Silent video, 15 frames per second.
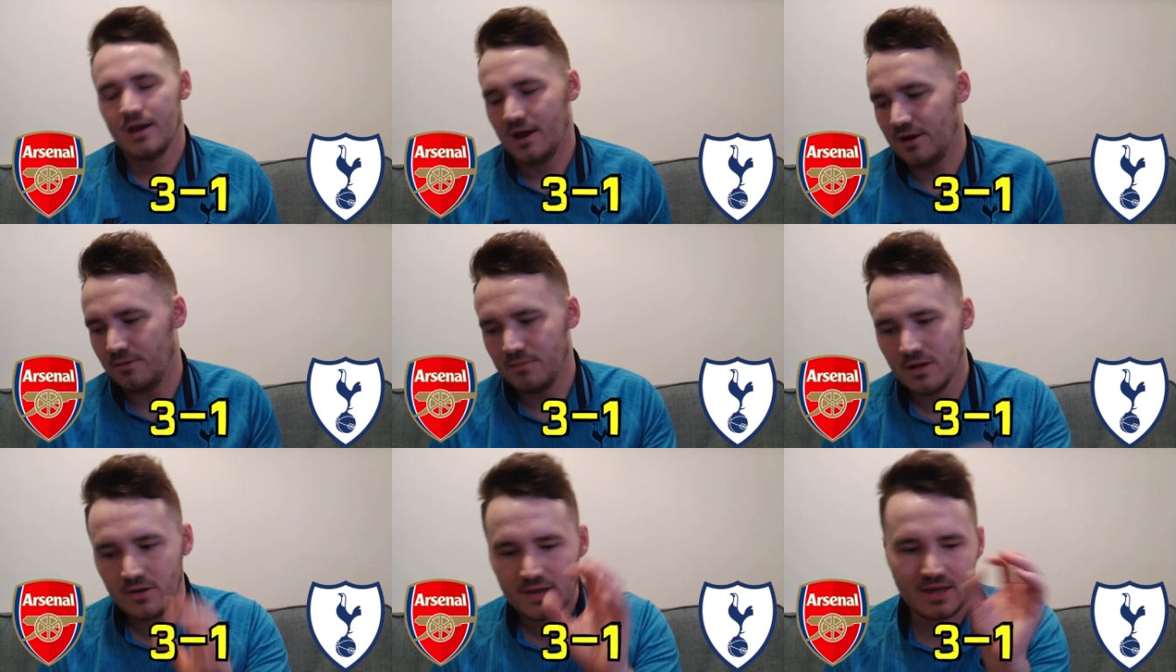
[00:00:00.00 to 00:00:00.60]
And
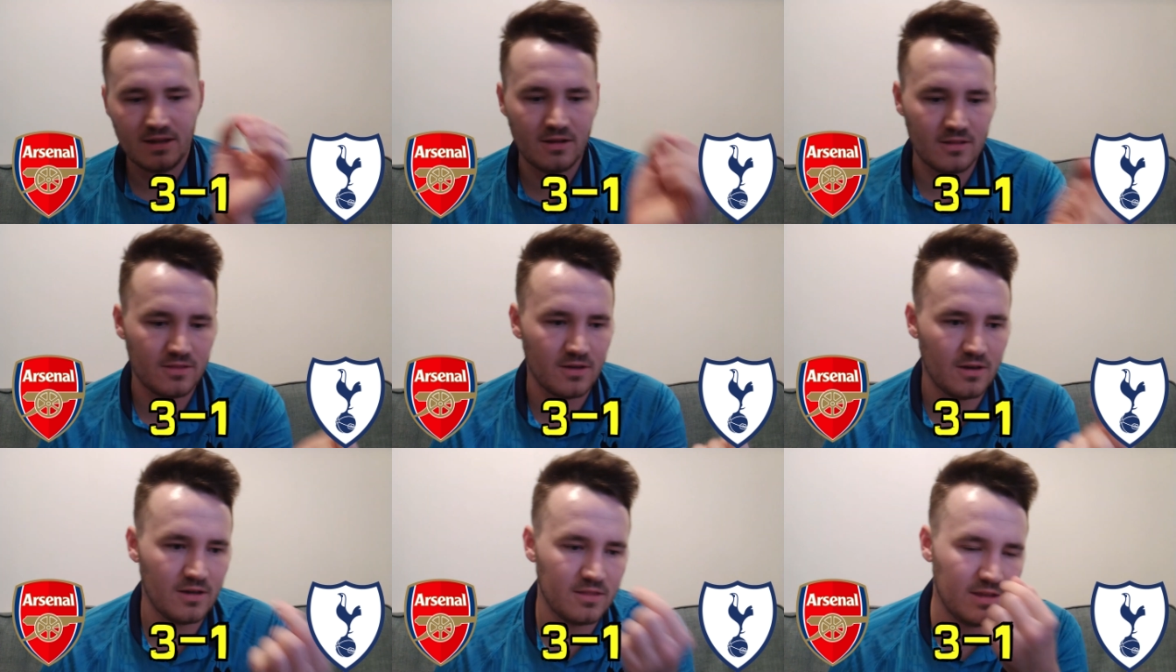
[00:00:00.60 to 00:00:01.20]
I'm looking at
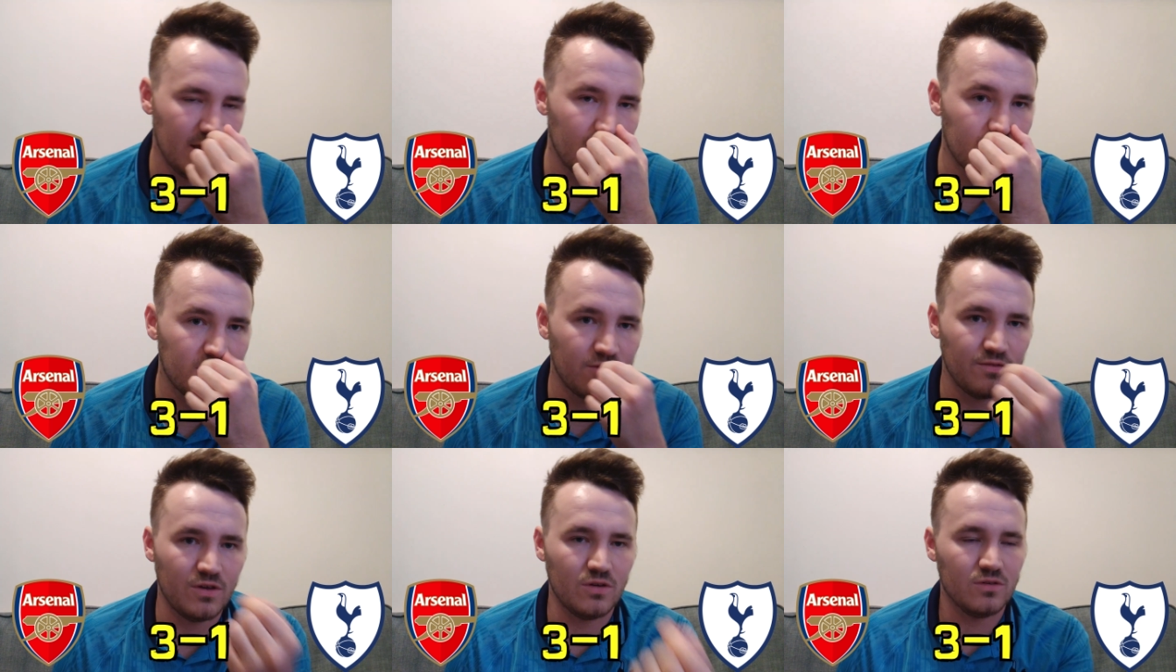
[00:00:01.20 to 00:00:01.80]
the, the
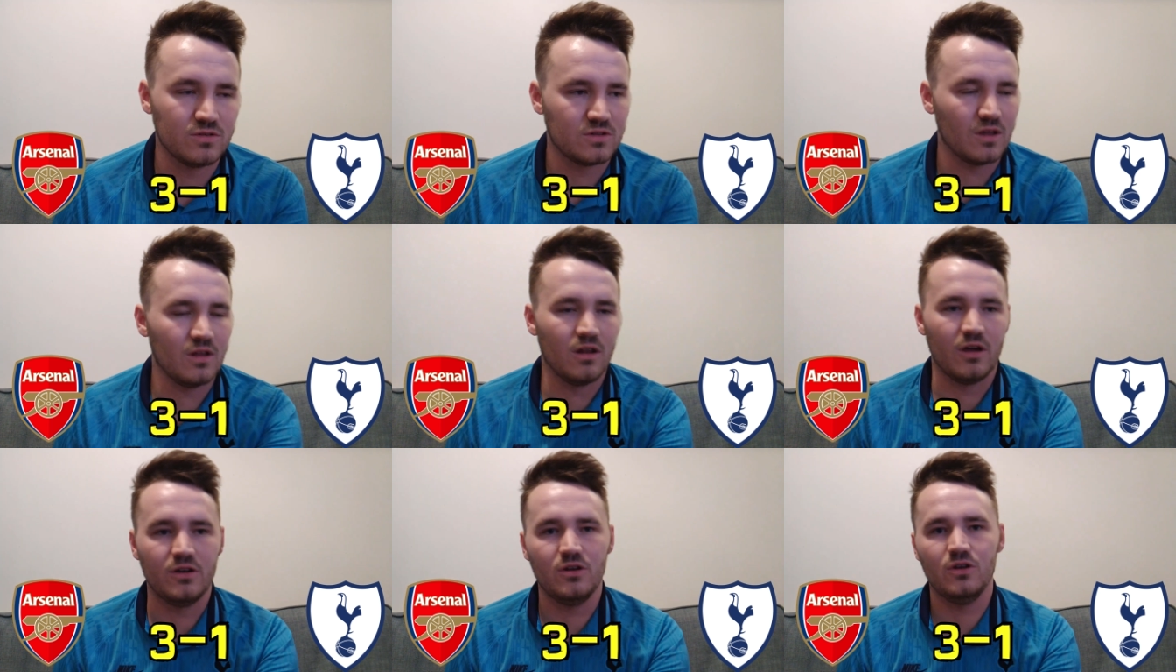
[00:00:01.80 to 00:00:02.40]
interviews that
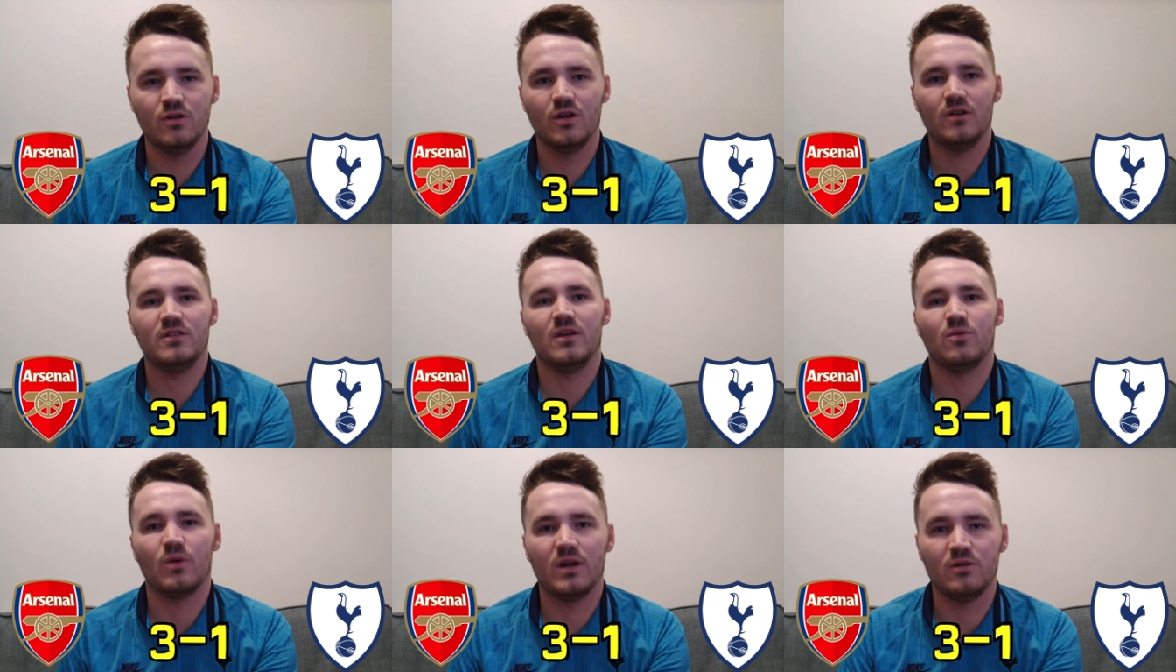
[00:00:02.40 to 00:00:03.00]
like Nuno
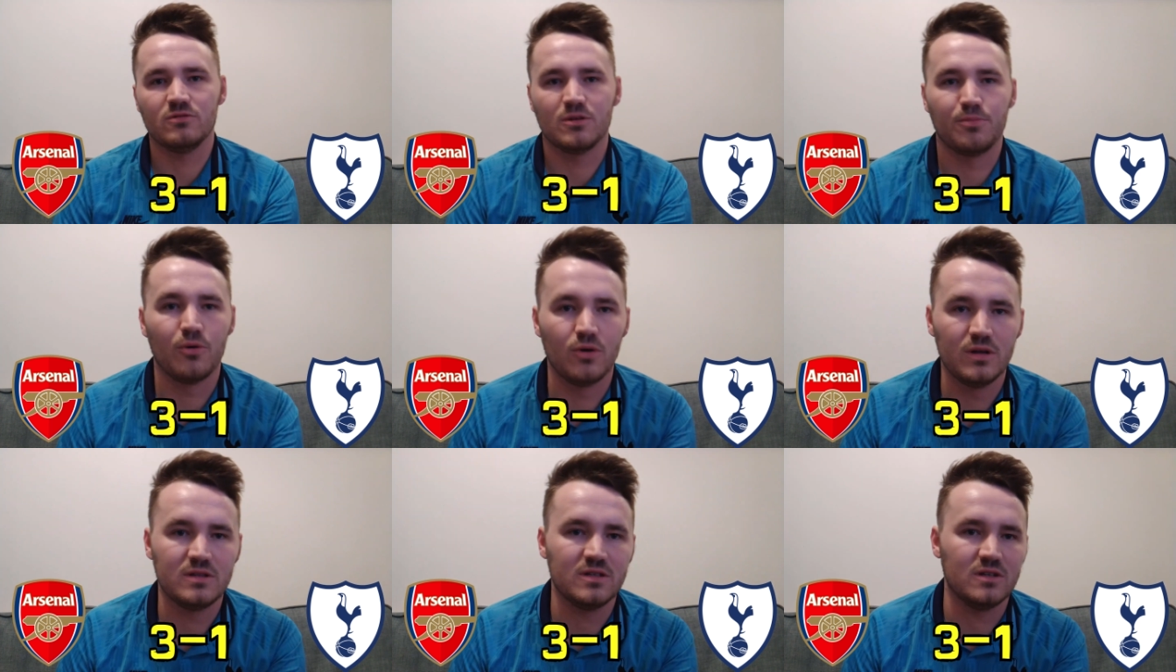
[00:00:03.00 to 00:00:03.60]
did when he was
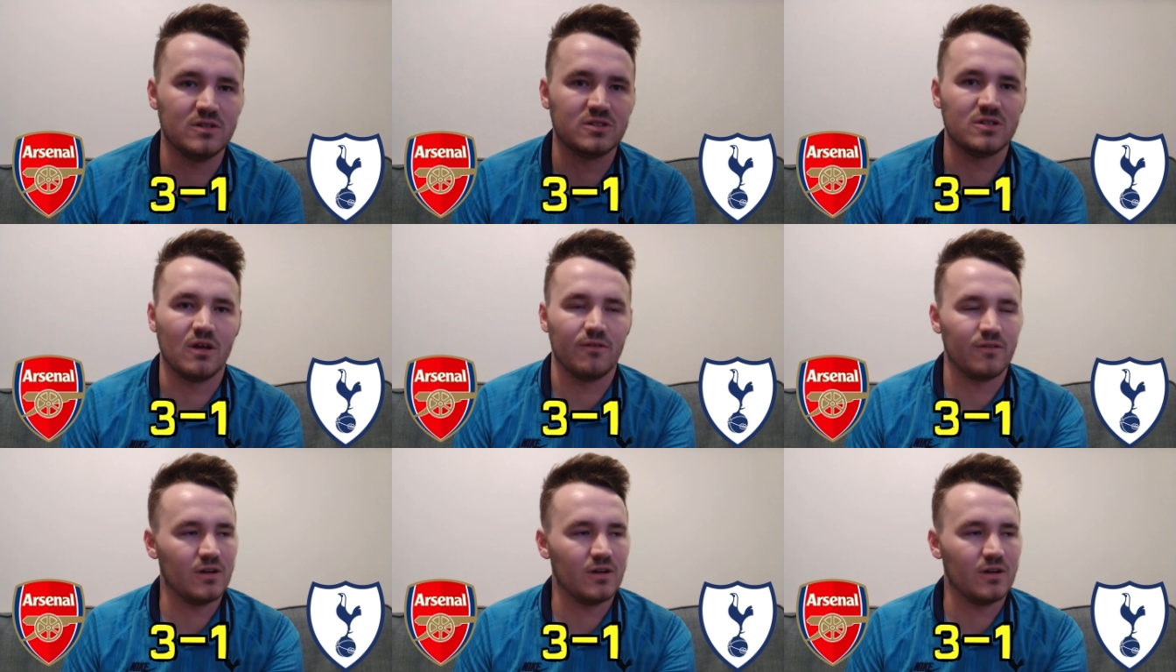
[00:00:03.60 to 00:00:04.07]
appointed and stuff.